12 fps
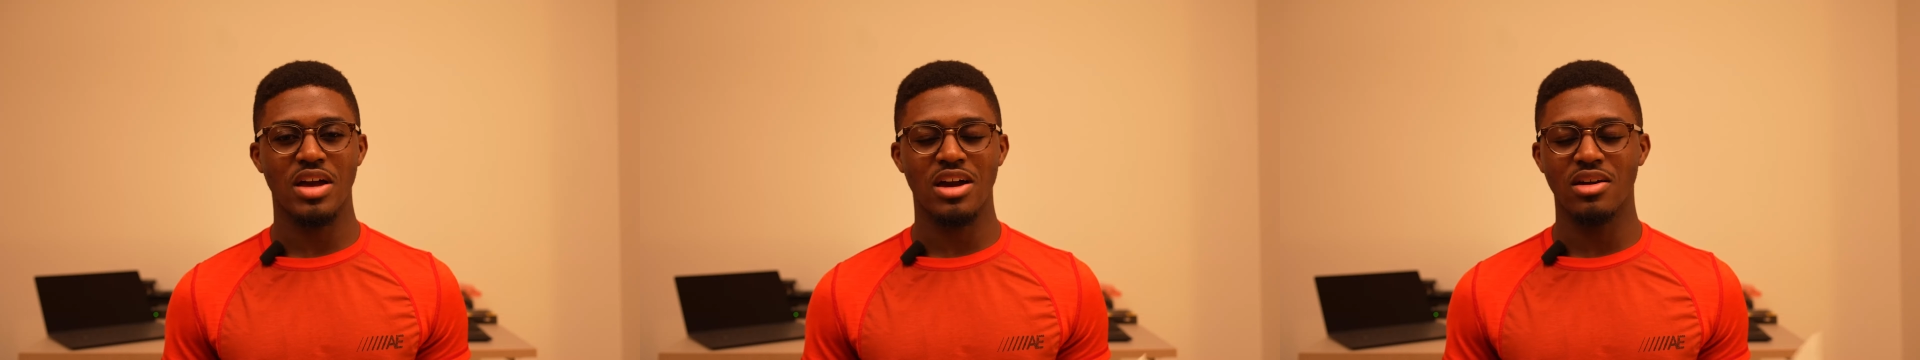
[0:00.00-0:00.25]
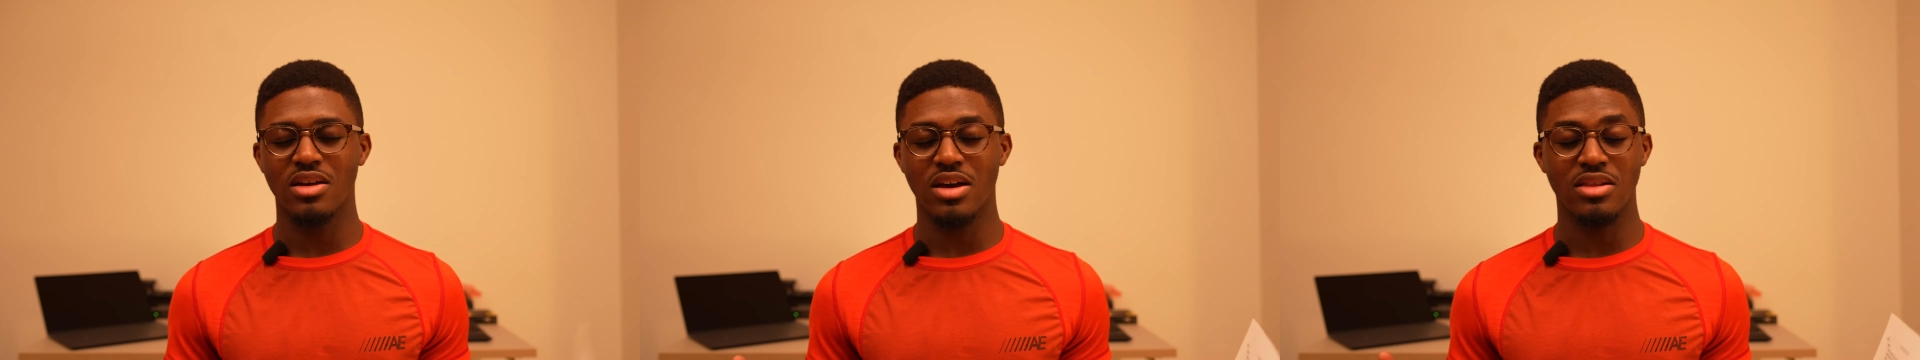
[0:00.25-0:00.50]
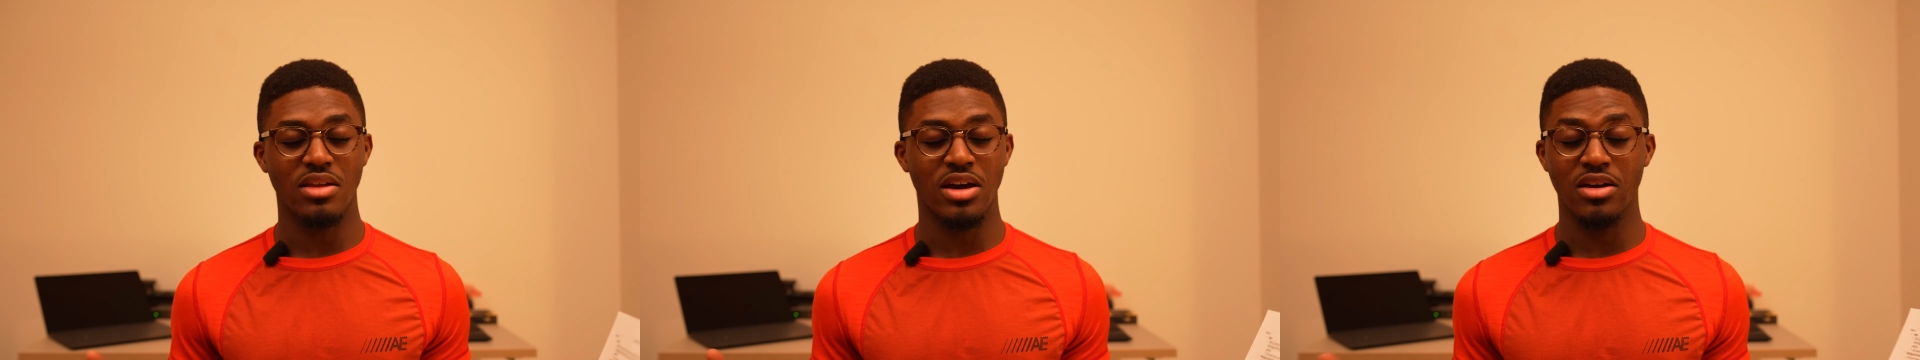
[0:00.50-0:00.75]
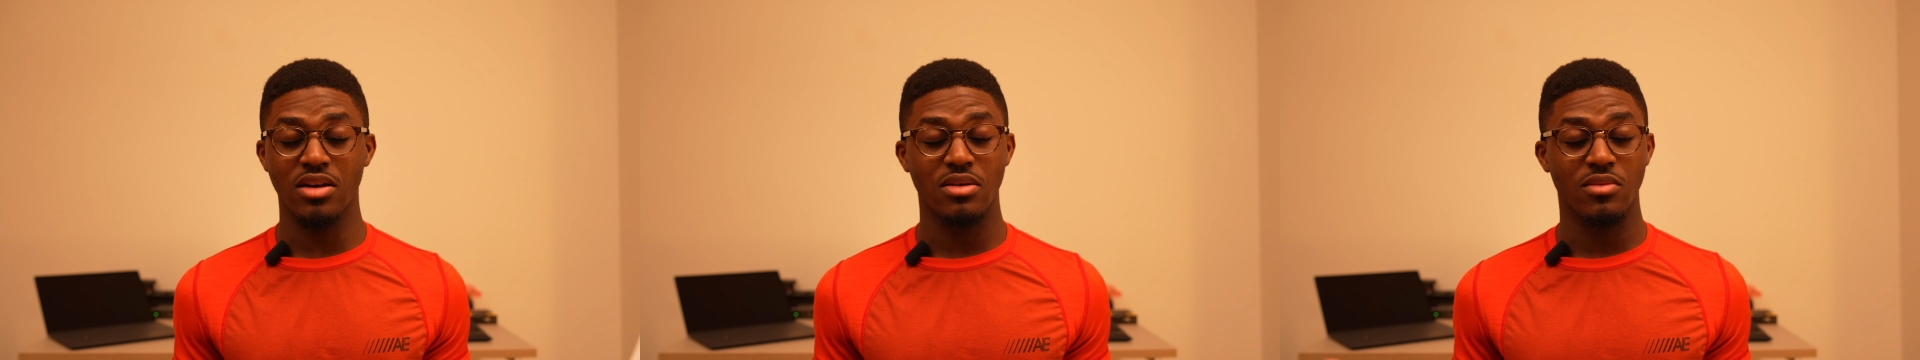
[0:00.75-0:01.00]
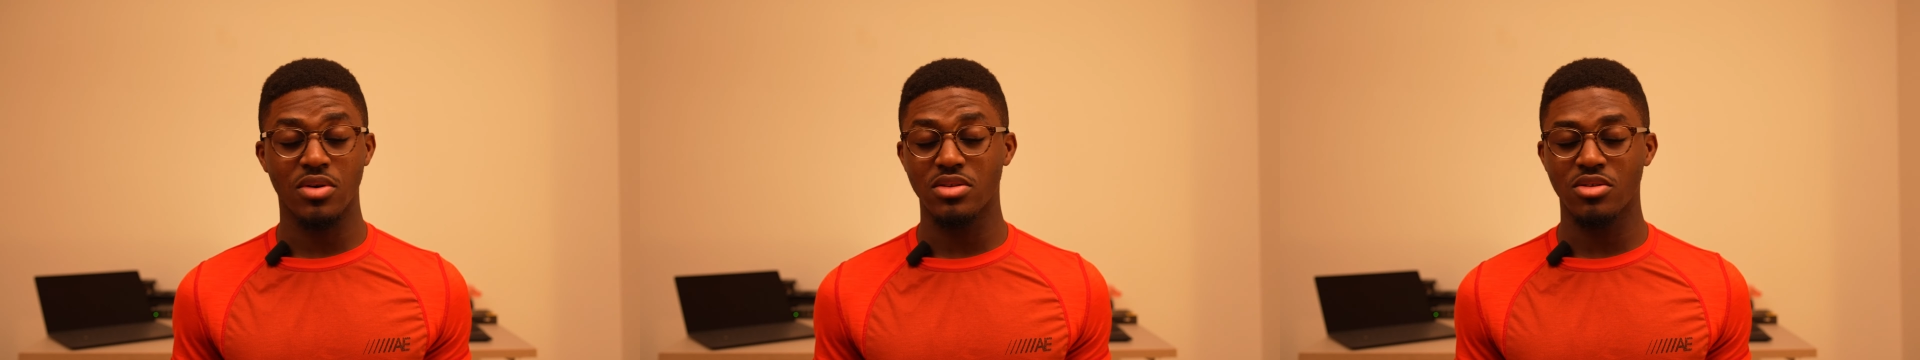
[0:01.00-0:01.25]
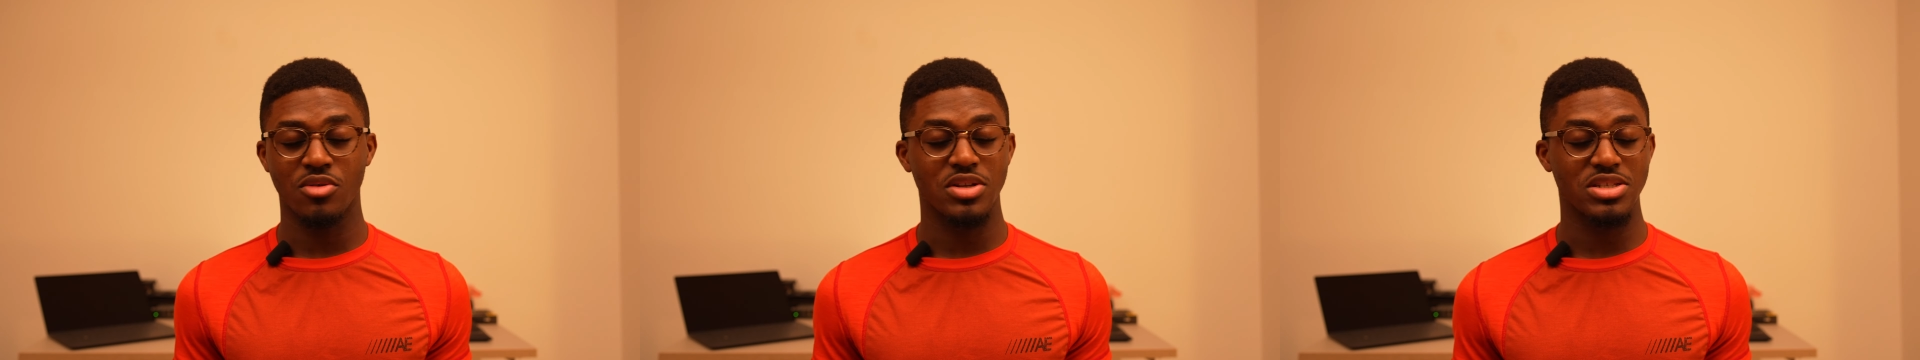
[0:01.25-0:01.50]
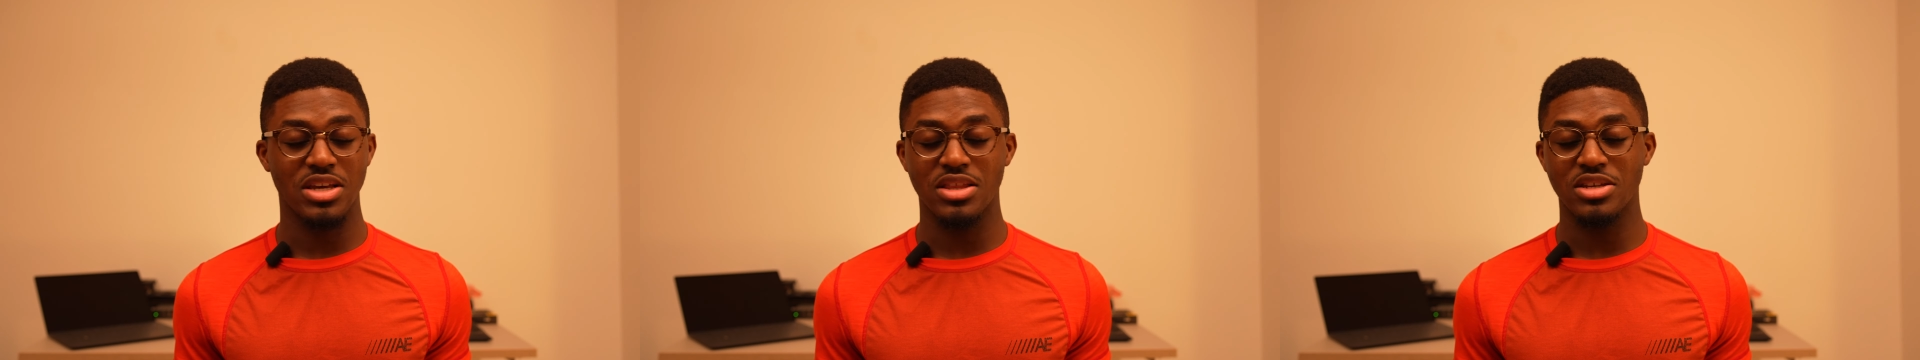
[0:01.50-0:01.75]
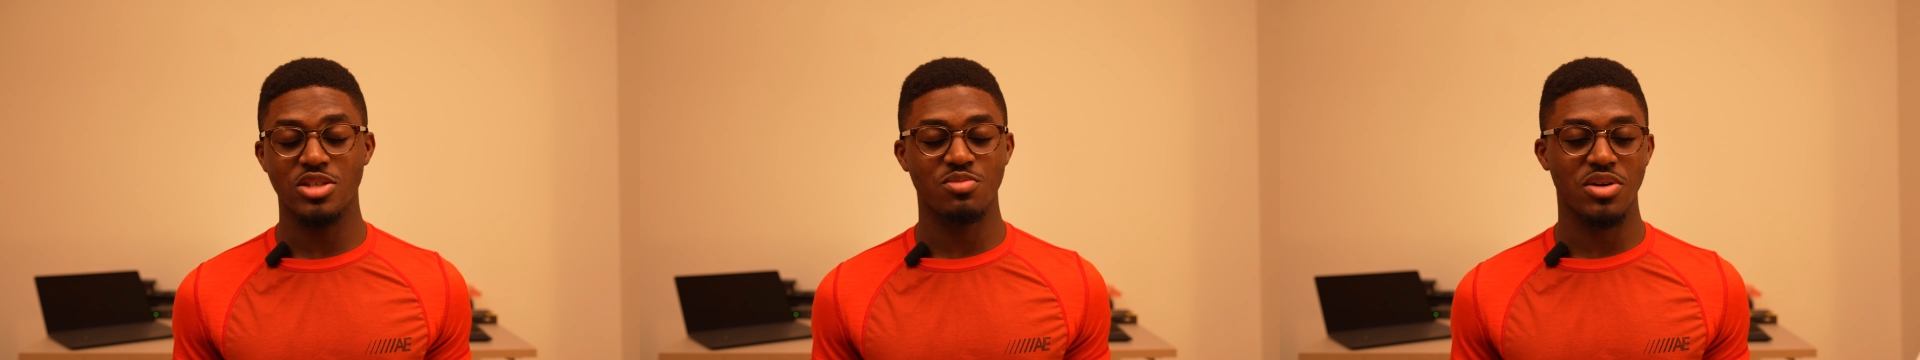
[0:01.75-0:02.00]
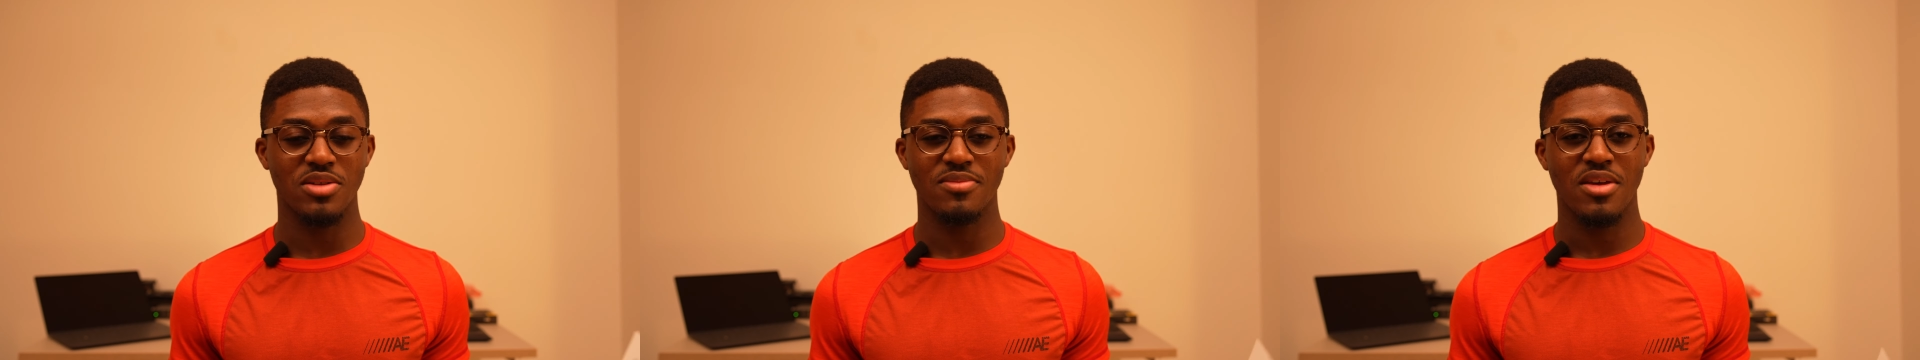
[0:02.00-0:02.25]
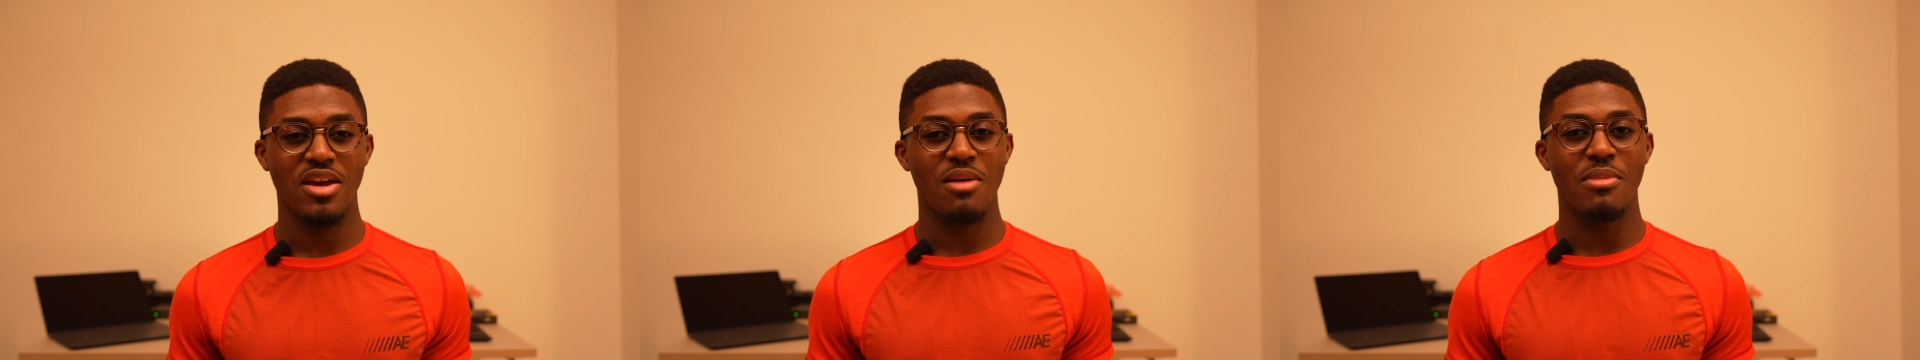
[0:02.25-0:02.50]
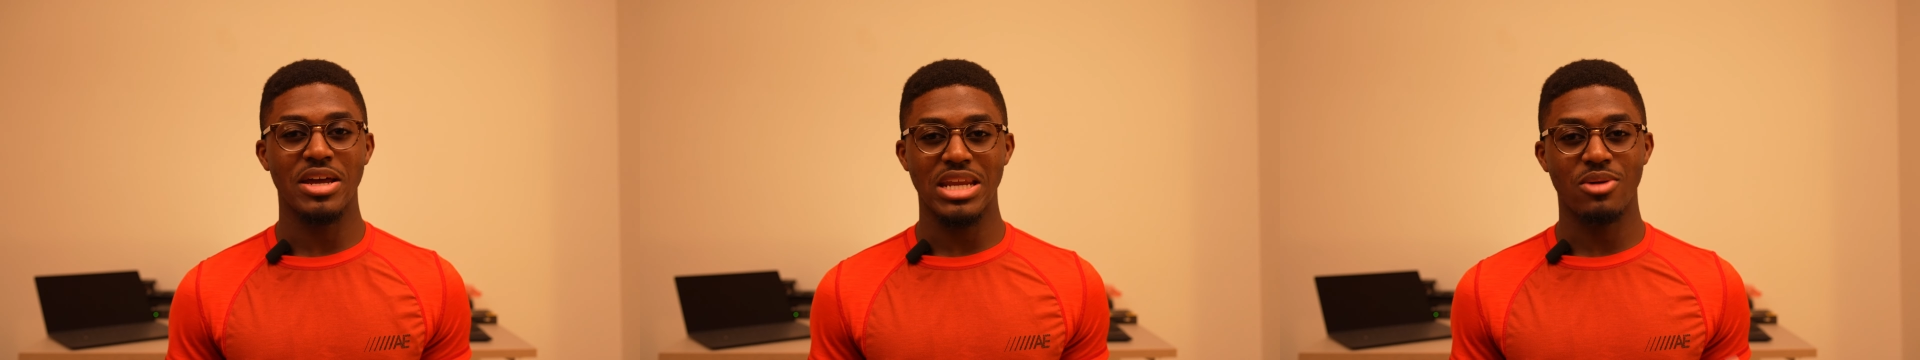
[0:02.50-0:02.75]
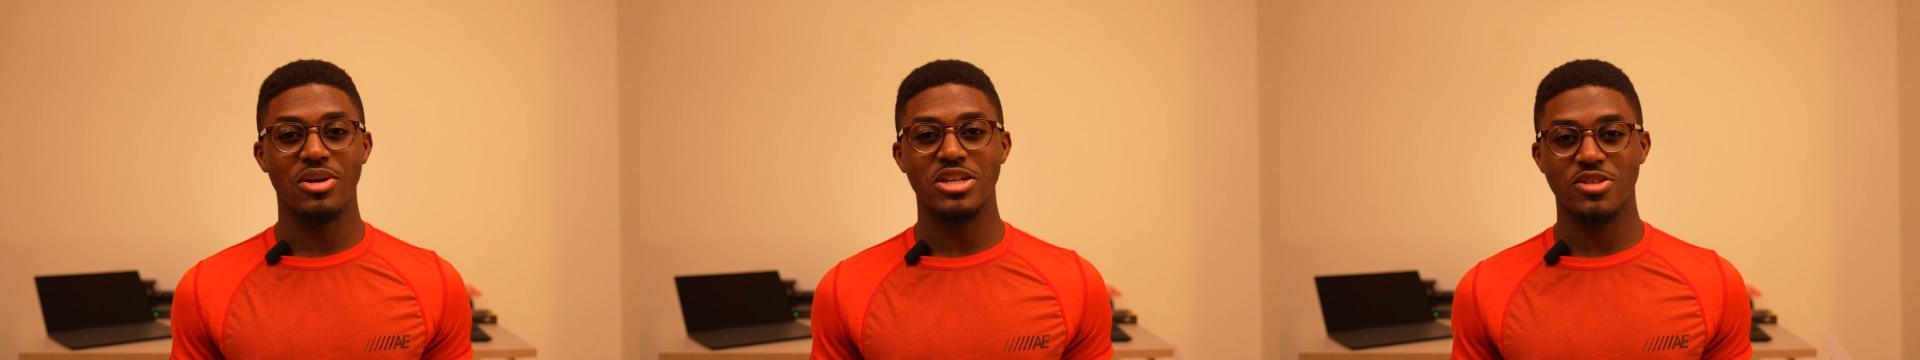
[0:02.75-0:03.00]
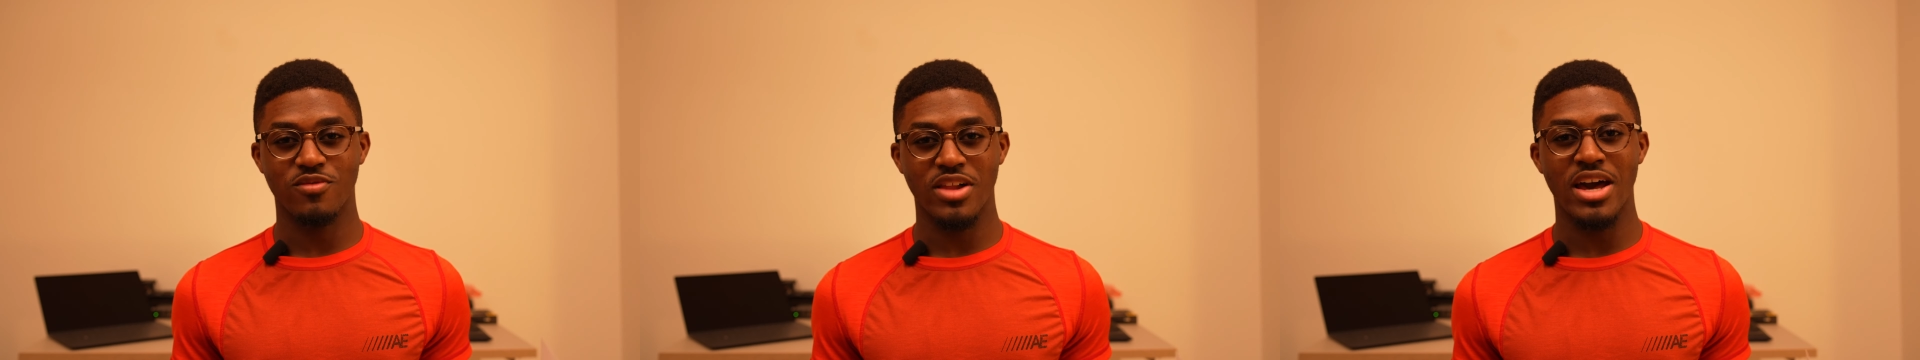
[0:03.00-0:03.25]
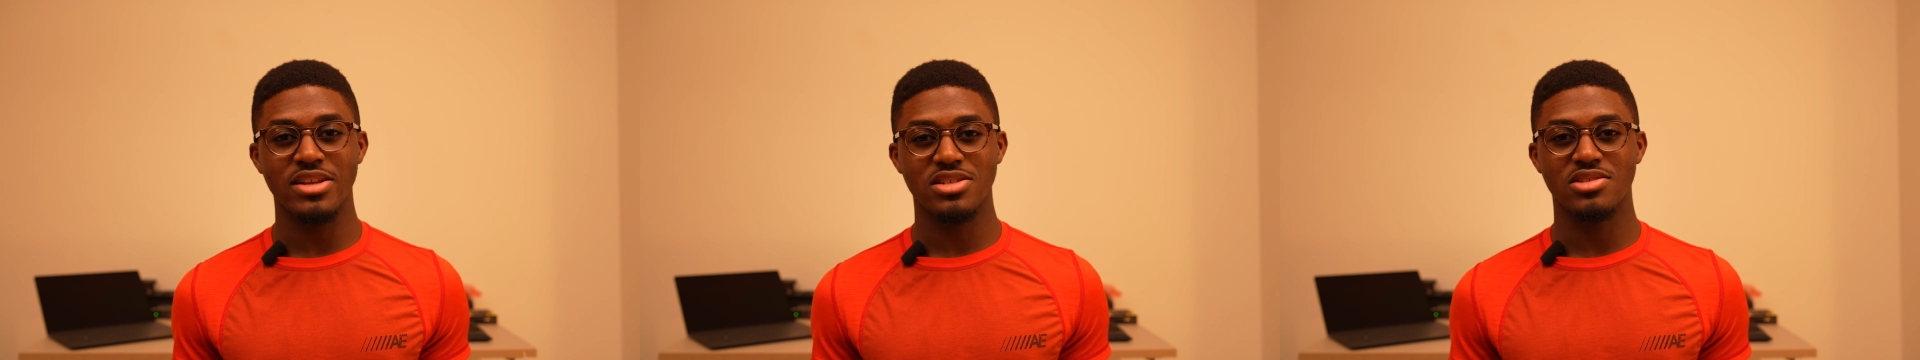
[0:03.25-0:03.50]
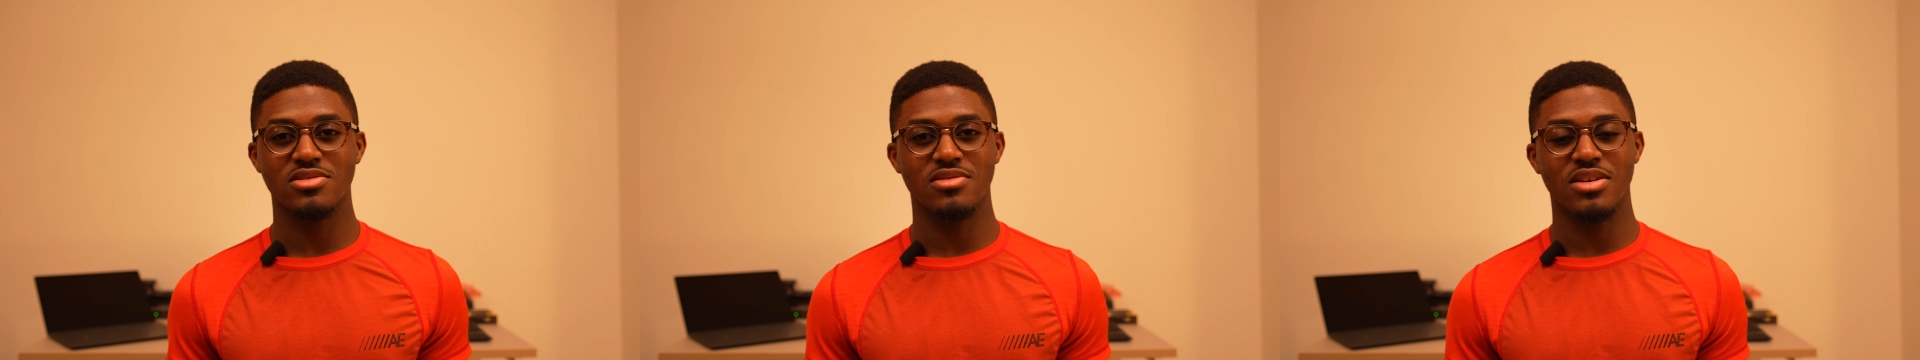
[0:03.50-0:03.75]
I don't want to say this, but my network is flat.